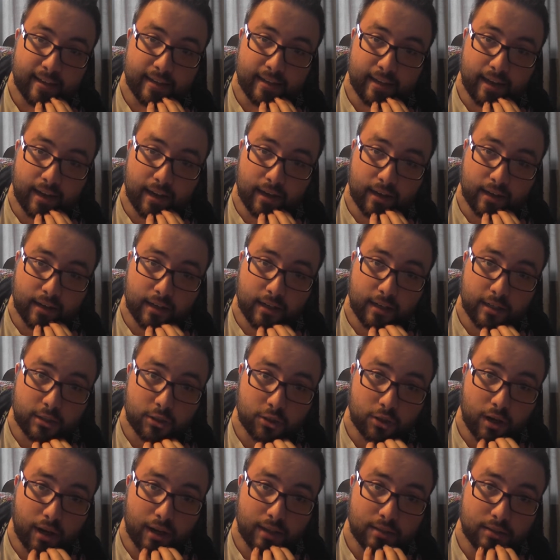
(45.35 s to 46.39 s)
yeah, gonna
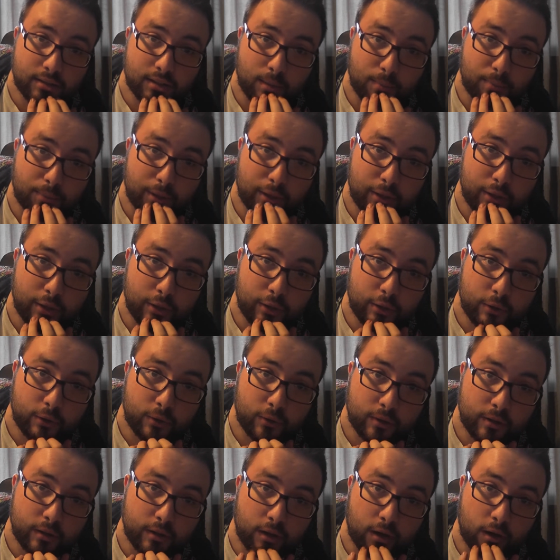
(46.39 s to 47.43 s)
try something
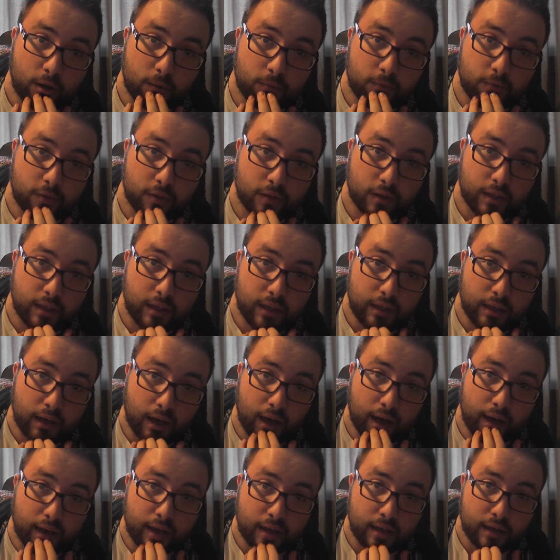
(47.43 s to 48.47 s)
new and hopefully
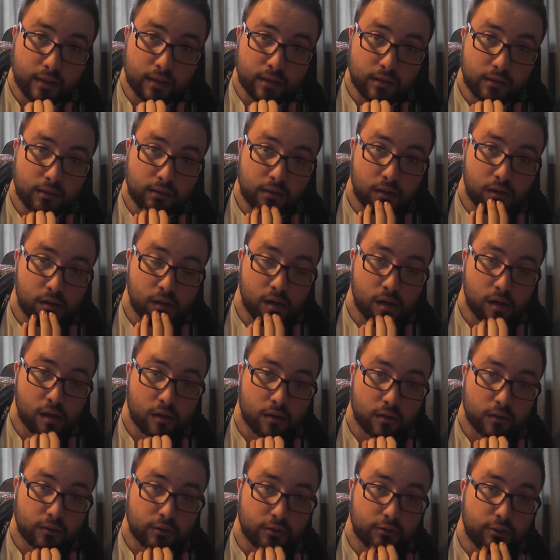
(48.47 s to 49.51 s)
I
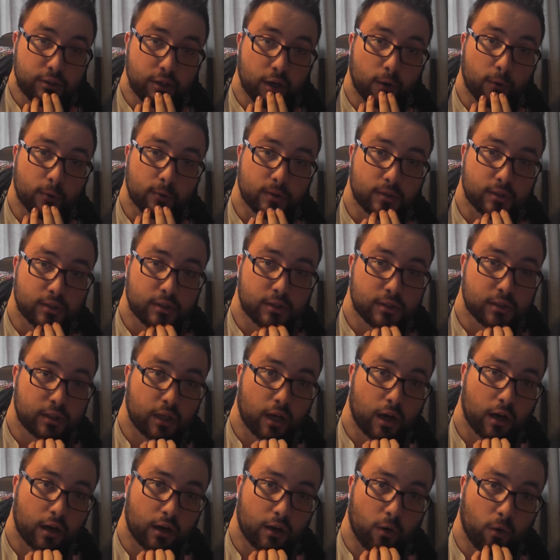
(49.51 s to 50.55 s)
don't
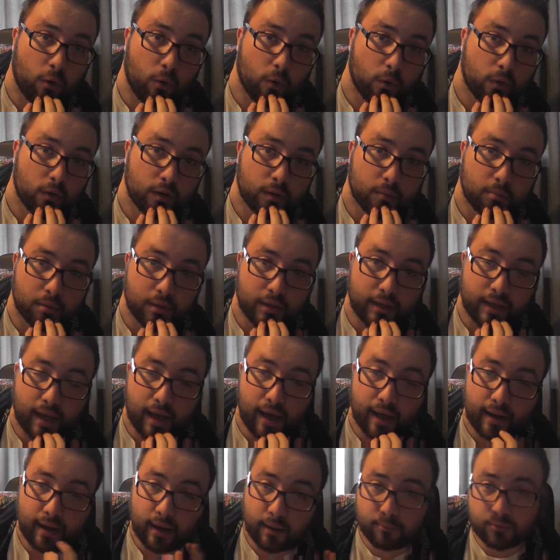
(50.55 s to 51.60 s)
suck horribly
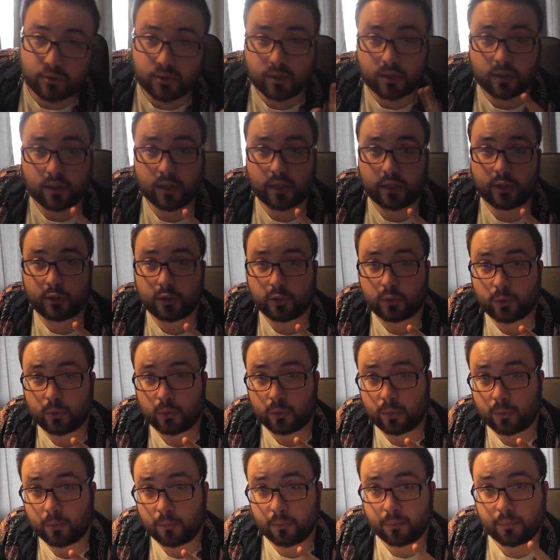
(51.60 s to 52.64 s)
at it. I'm still gonna
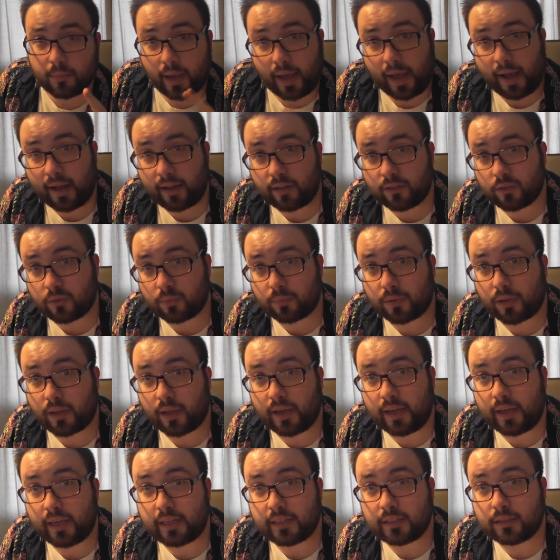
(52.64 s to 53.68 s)
do pads
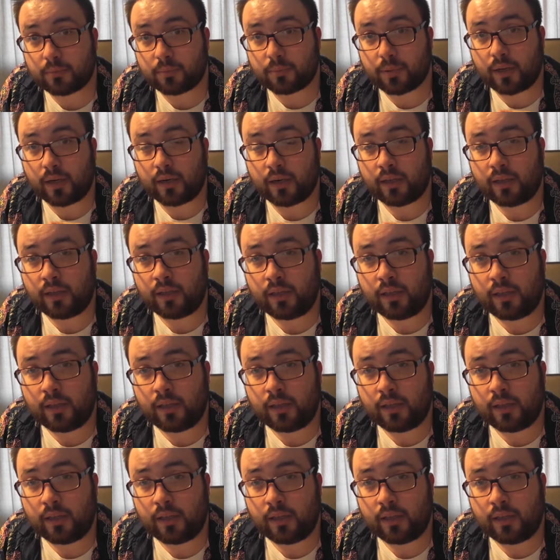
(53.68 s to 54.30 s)
plays, but